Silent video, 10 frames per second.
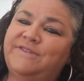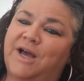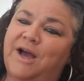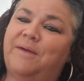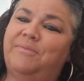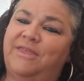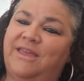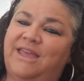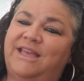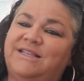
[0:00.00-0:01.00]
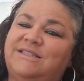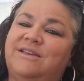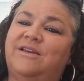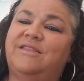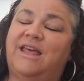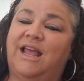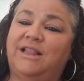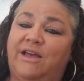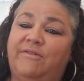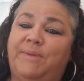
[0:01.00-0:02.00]
top things that I
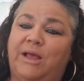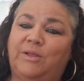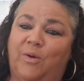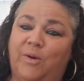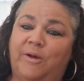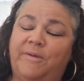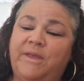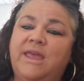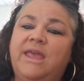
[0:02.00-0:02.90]
love about Laurel.